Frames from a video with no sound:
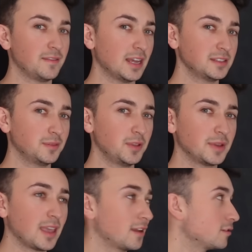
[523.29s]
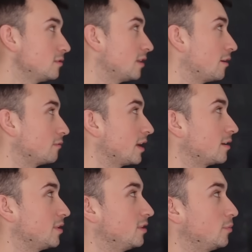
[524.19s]
If it has to be mechanical, I would
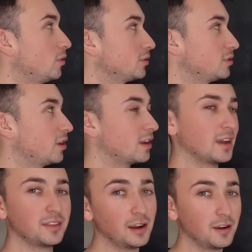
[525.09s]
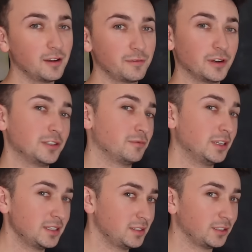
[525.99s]
recommend the Polar Star Kythera for its
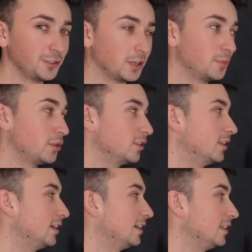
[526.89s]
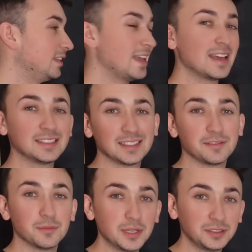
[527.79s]
realistic trigger pull, the
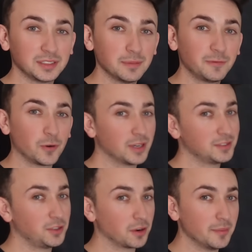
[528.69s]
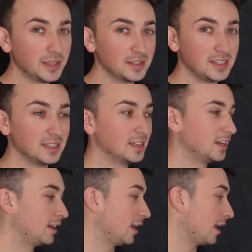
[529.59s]
N7 Milsim for its durability,
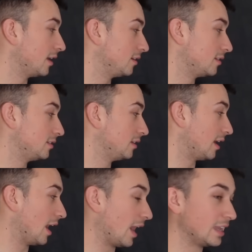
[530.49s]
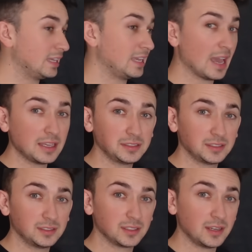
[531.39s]
and I
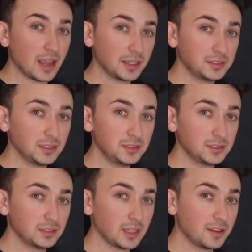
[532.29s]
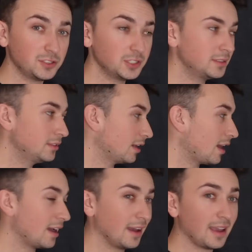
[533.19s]
guess the Nexus engine.
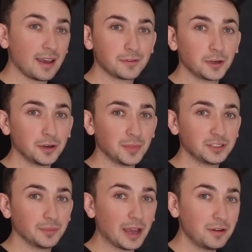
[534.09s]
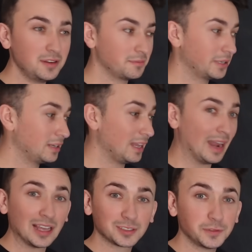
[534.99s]
I haven't heard much about it, but
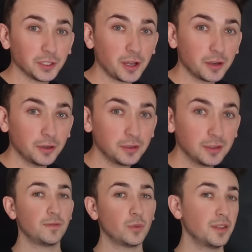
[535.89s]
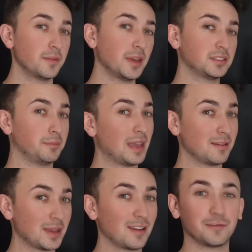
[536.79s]
it has full auto. If you want the best
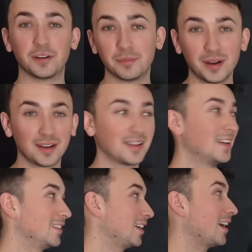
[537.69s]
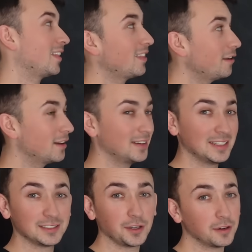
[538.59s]
bang bang for your buck, the Kythera
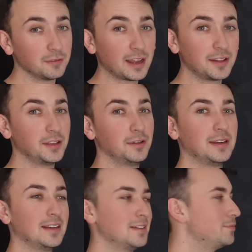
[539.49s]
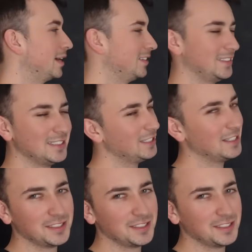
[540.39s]
is a good value, but you